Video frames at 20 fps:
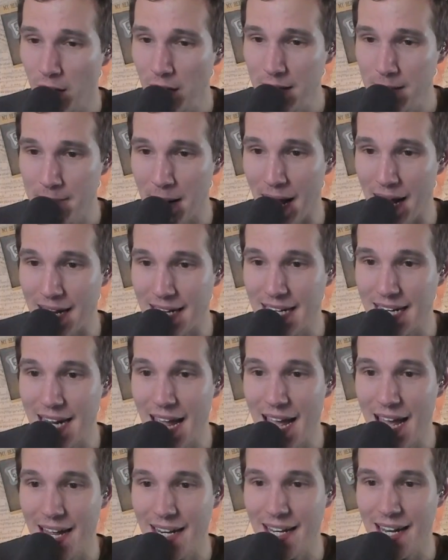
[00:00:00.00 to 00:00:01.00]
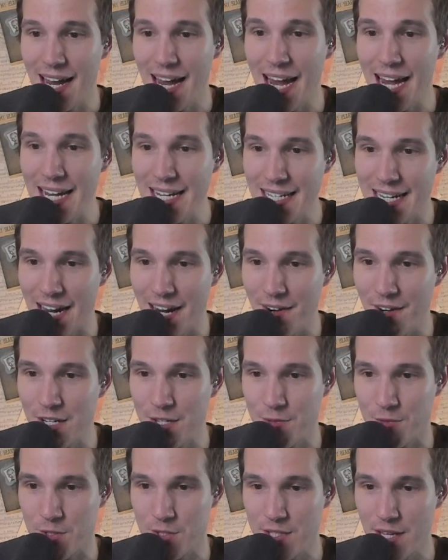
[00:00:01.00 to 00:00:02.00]
back. He had 8 carries
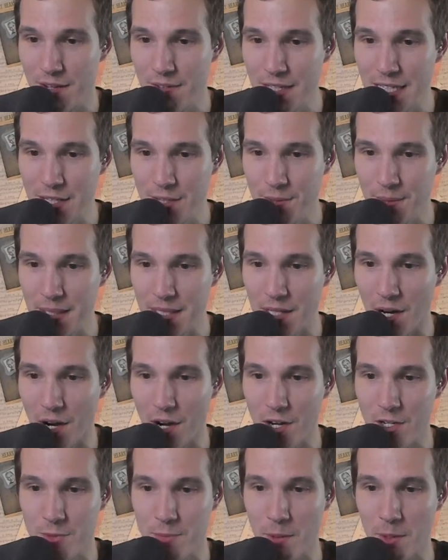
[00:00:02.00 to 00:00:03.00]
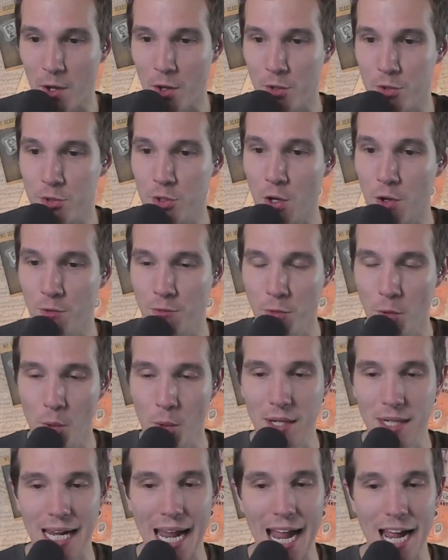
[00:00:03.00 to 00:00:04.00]
for 73 yards, but also
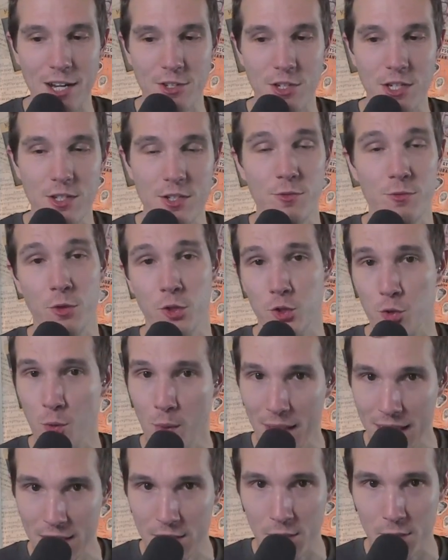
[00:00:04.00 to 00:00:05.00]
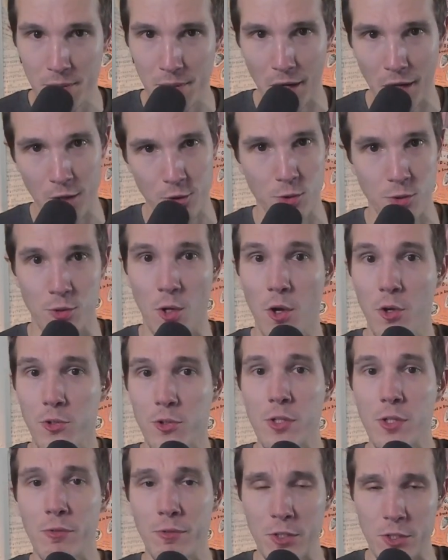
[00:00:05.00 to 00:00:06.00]
4 catches for 22 yards, was
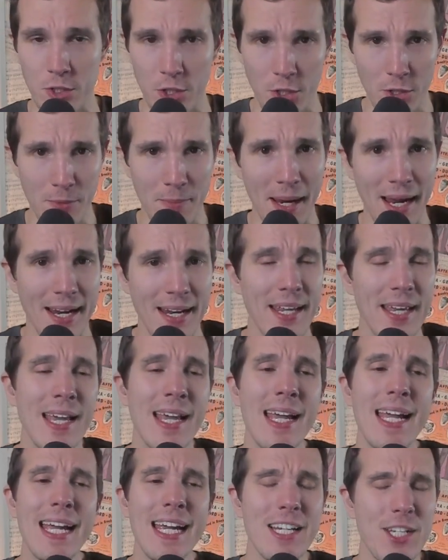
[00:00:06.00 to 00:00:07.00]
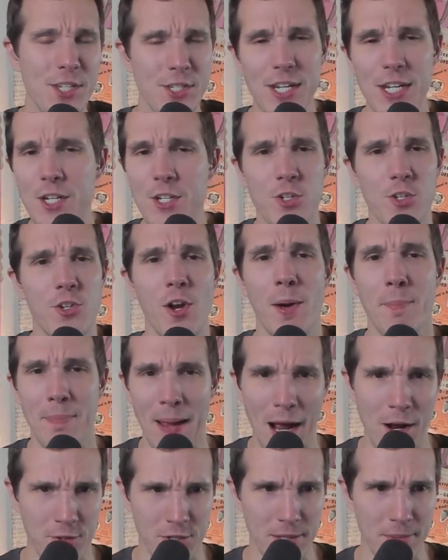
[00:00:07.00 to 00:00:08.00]
also the return man. He just didn't jump
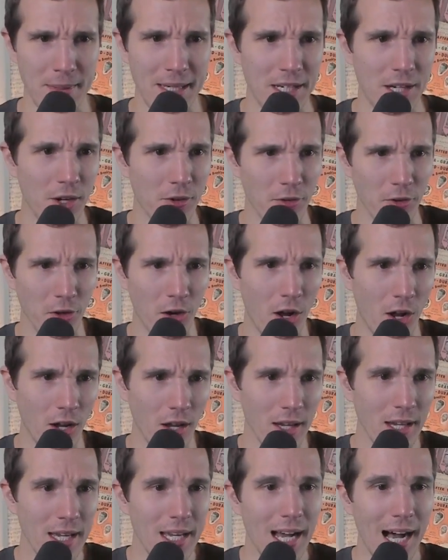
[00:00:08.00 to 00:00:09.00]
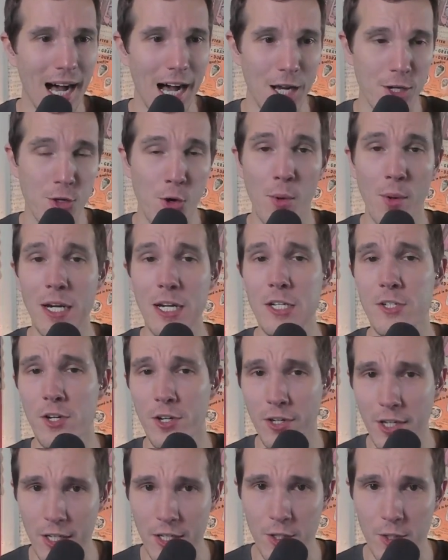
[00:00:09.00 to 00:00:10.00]
out to me overall. Corey
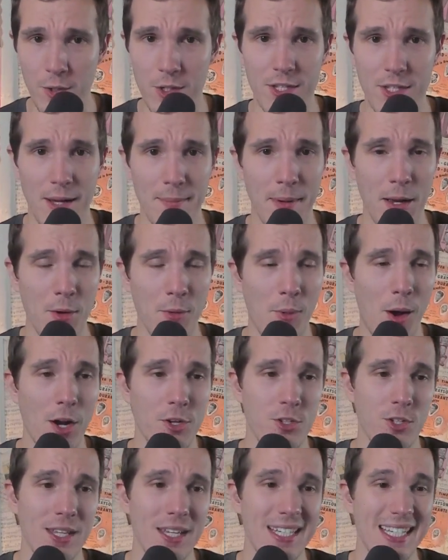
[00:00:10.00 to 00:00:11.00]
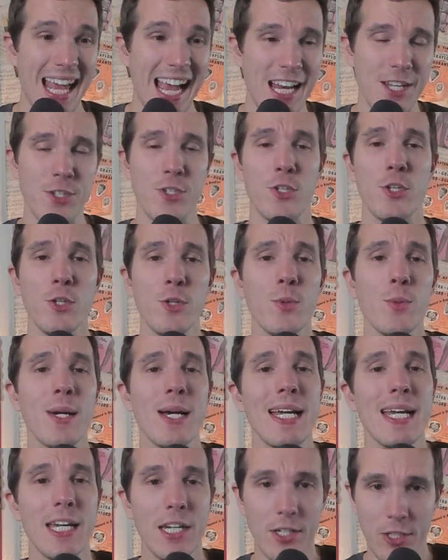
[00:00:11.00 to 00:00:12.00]
Durden, who was on my watch list, had 2
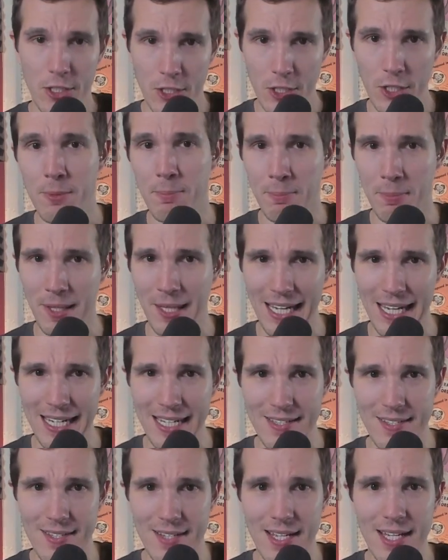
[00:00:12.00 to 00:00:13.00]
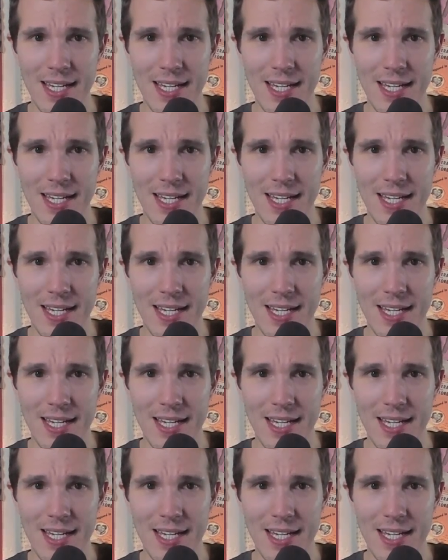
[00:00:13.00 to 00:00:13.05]
good plays,